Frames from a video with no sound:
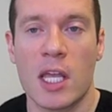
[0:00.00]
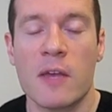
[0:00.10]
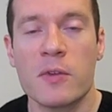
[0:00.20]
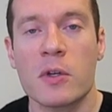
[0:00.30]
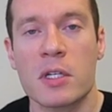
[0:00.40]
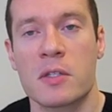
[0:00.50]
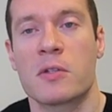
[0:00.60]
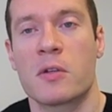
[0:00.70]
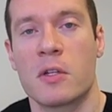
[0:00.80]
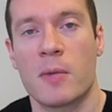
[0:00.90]
if you're
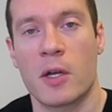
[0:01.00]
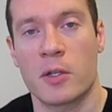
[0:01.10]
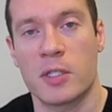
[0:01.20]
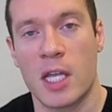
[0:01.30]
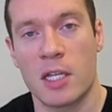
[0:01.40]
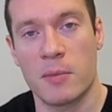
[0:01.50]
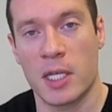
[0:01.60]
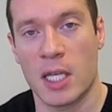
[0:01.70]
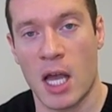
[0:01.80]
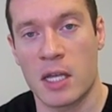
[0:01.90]
concerned about your data
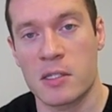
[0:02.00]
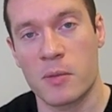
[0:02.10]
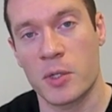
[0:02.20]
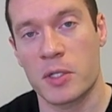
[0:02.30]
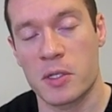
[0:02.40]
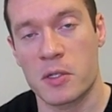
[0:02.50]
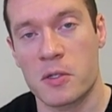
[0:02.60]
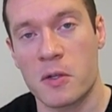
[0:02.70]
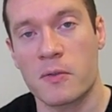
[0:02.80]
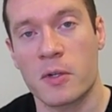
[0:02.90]
being on someone else's
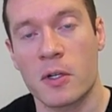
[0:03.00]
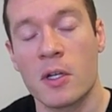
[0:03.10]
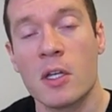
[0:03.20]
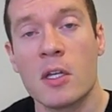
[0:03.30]
server,